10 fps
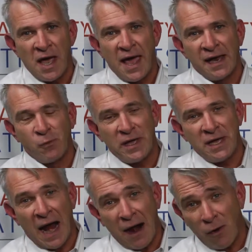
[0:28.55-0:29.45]
and
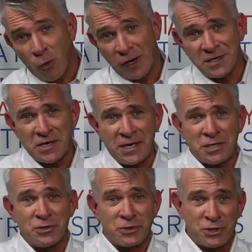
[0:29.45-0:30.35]
our
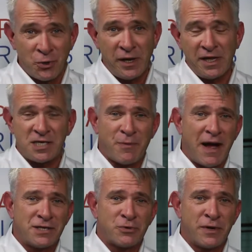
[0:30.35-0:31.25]
organizations are jointly
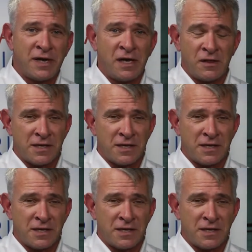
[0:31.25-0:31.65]
sponsoring